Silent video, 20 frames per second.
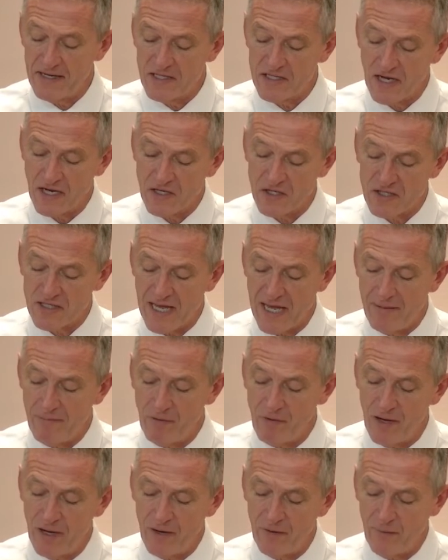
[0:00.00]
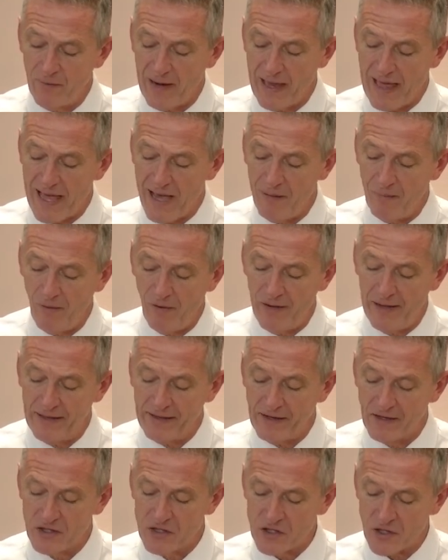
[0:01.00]
is unstable, unreliable, and
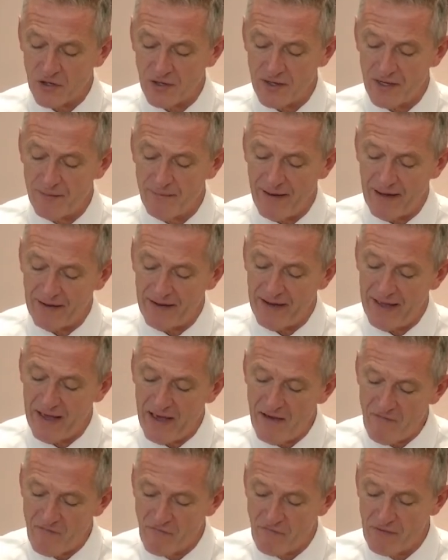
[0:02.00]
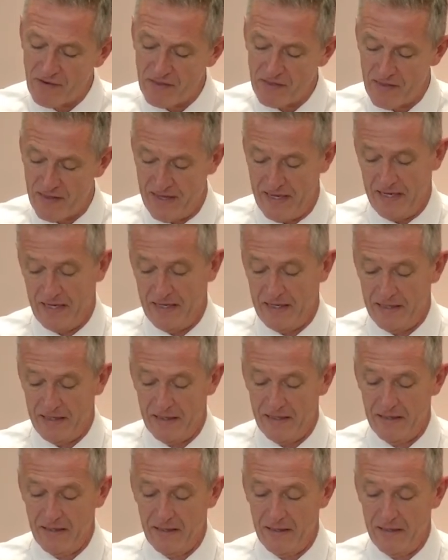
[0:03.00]
uncertain about everything
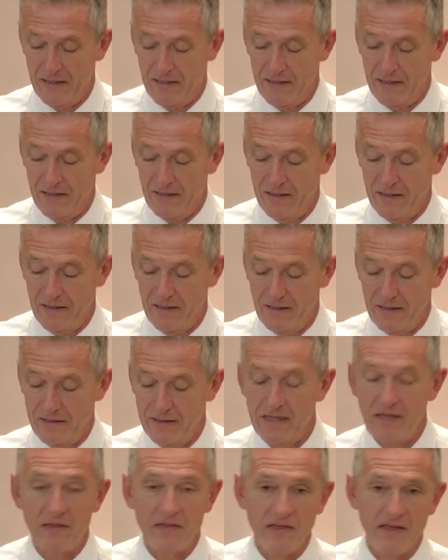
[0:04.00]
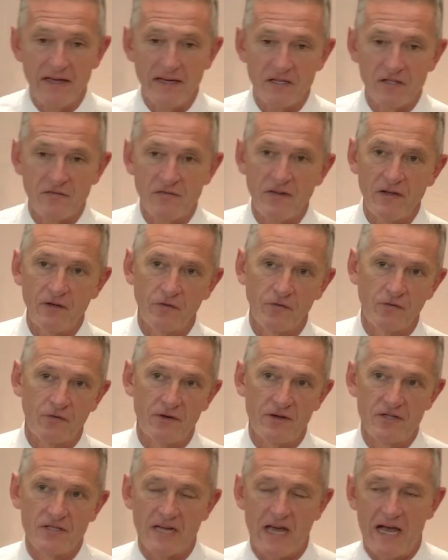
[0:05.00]
he thinks, feels, or
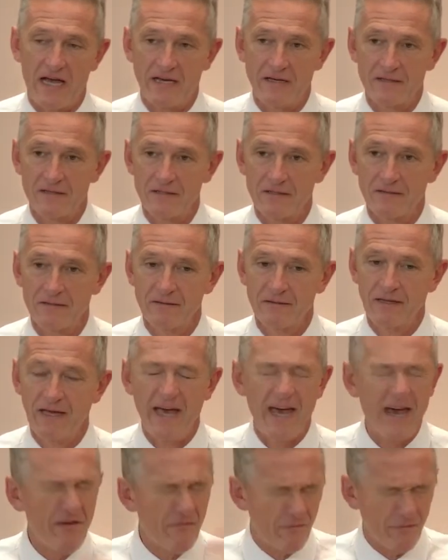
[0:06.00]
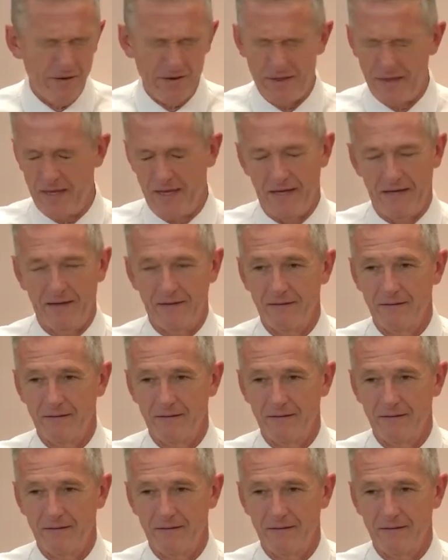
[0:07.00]
decides. Everything.